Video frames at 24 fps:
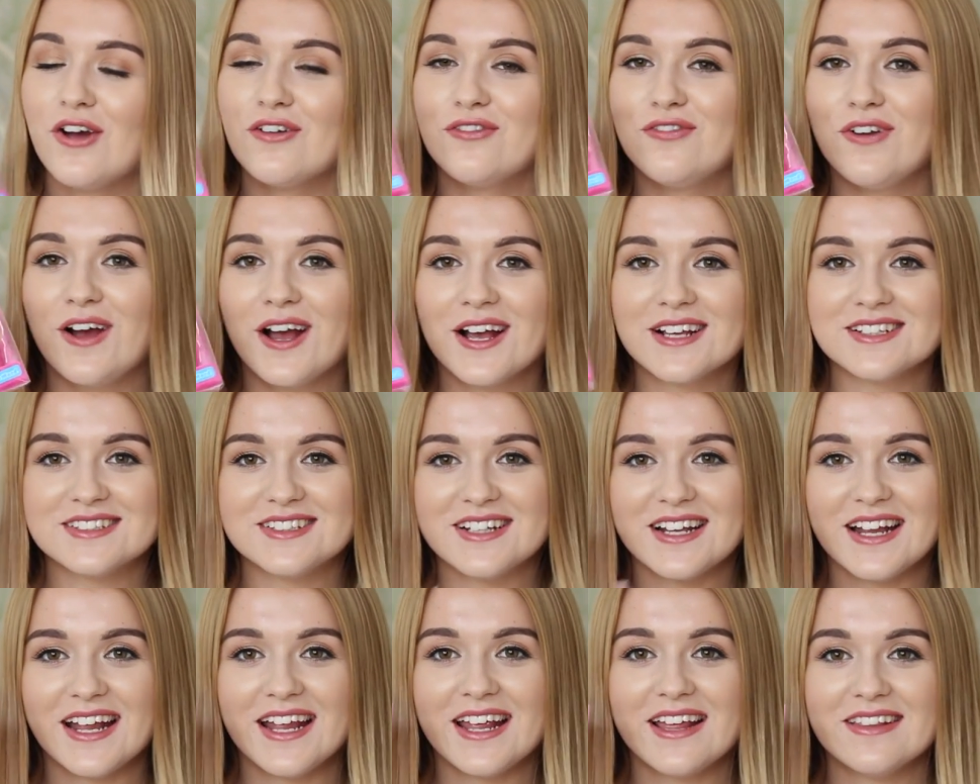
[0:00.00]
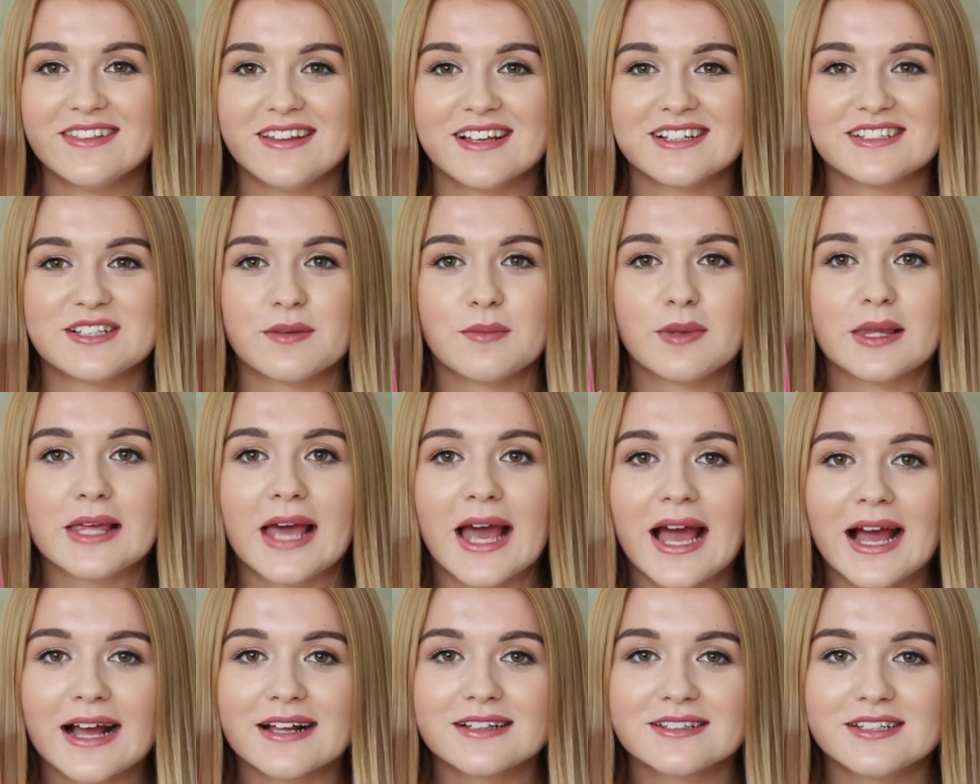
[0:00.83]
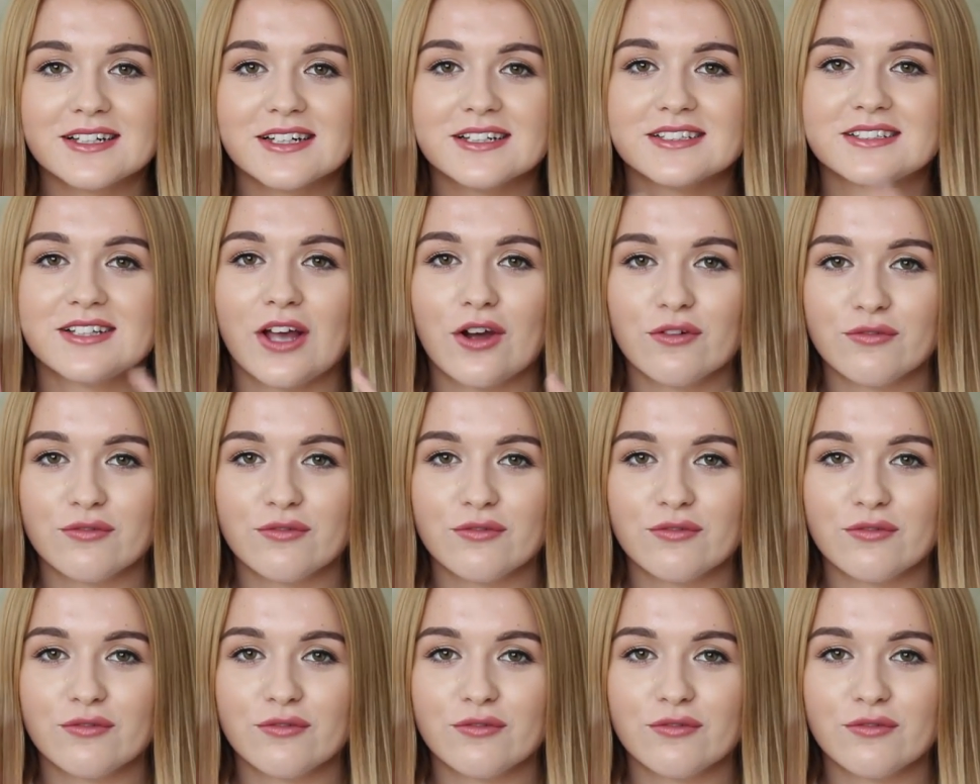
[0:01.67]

Firstly, there's some cactus